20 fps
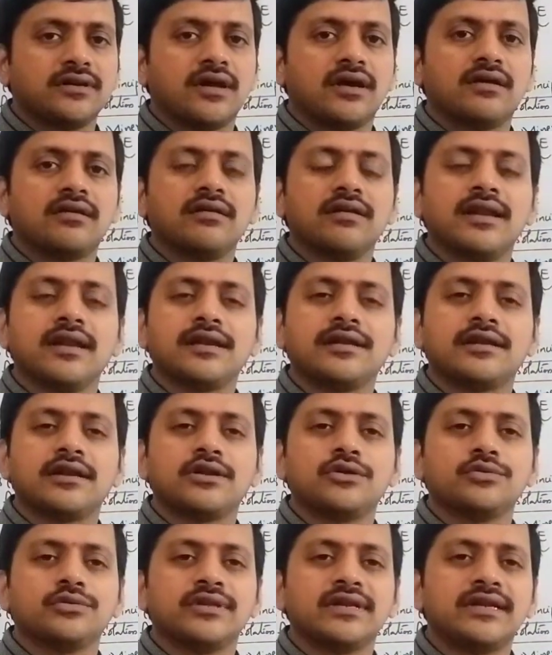
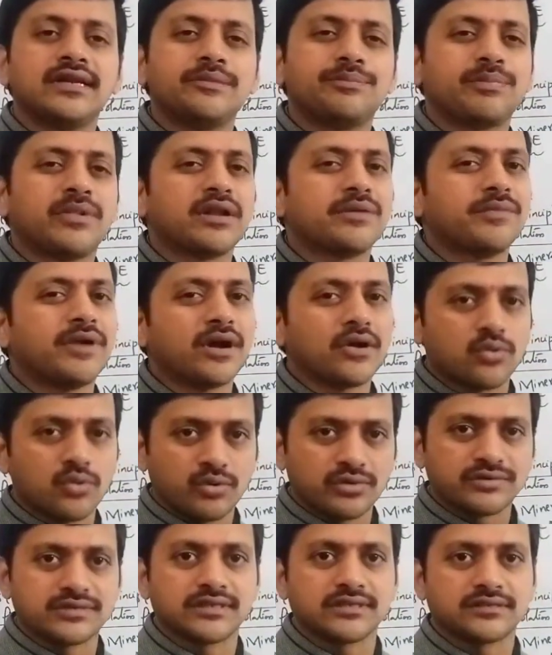related to the diploma
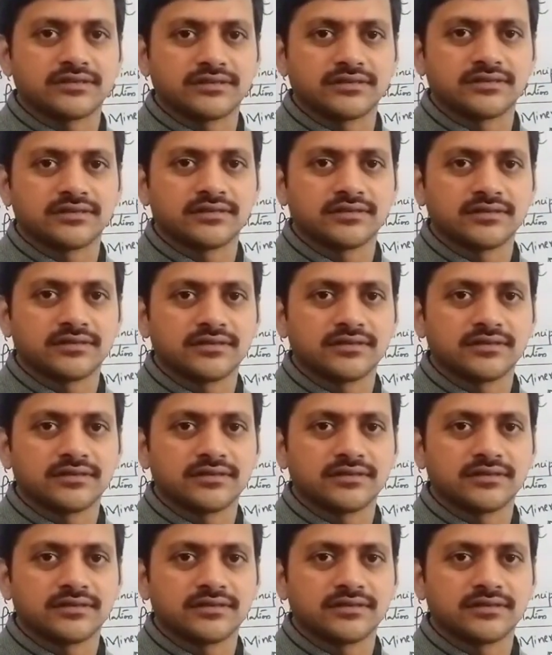courses,